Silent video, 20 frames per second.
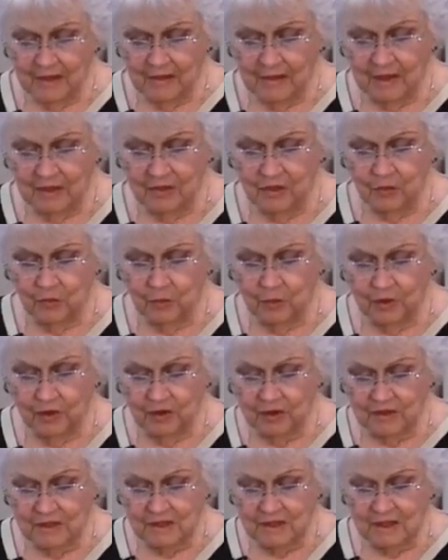that the
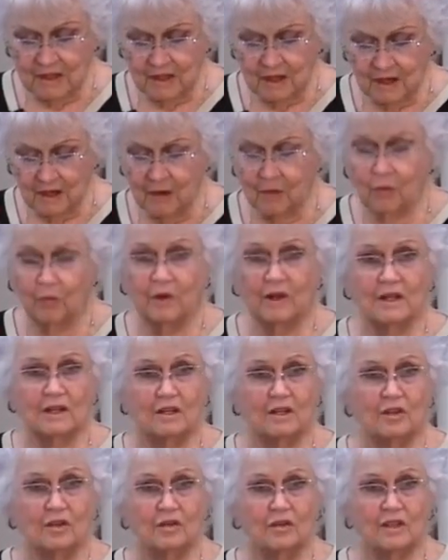works are
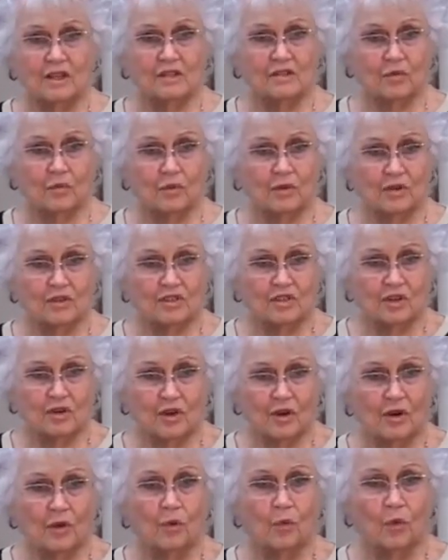these are works you're
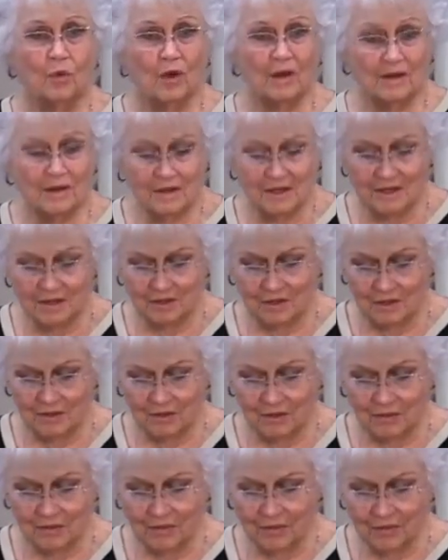going to want to
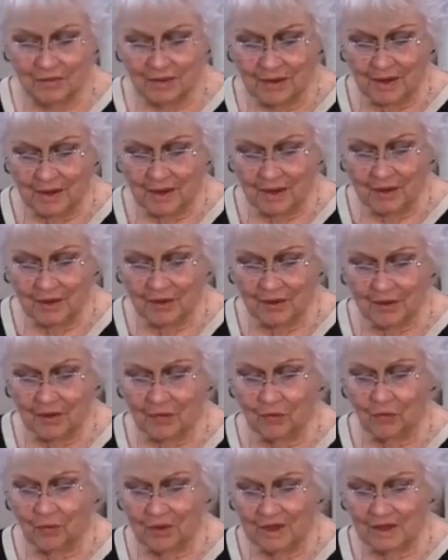do. You're going
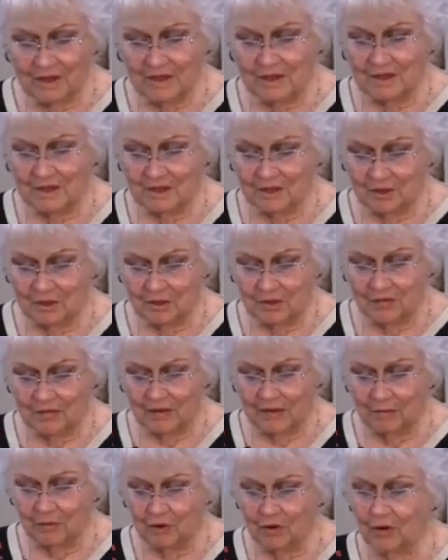to want to serve
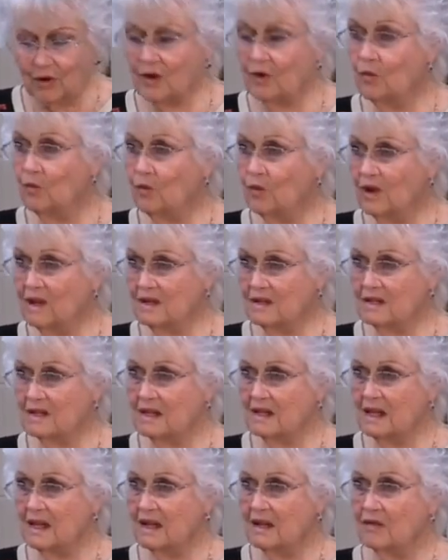him. You're going to want
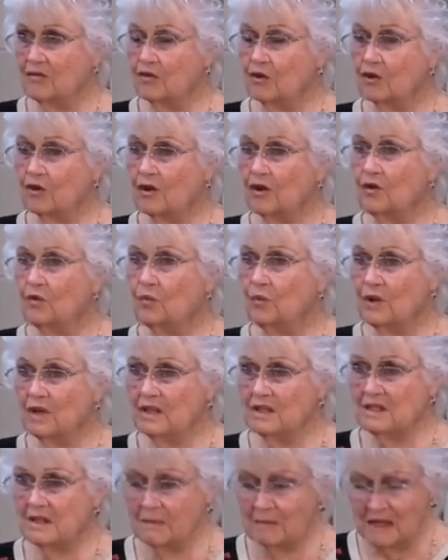to give. You're going to
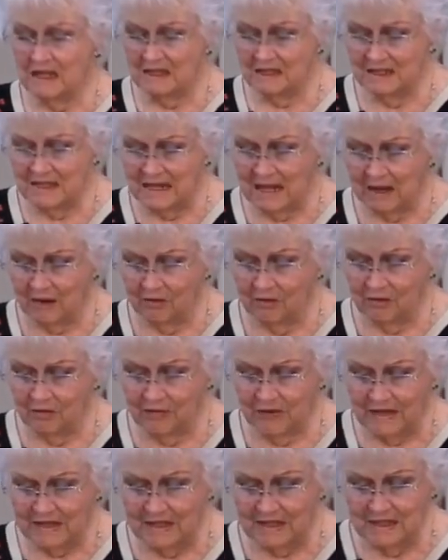want to make
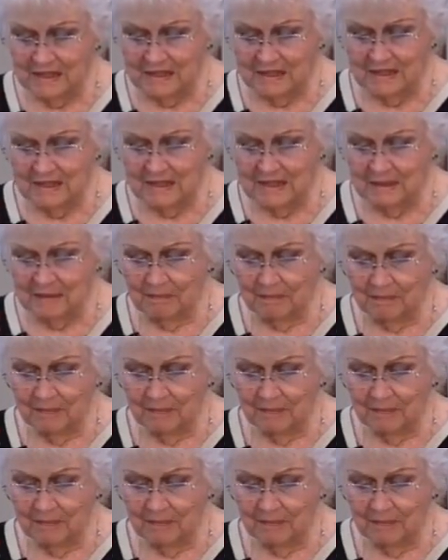sacrifices.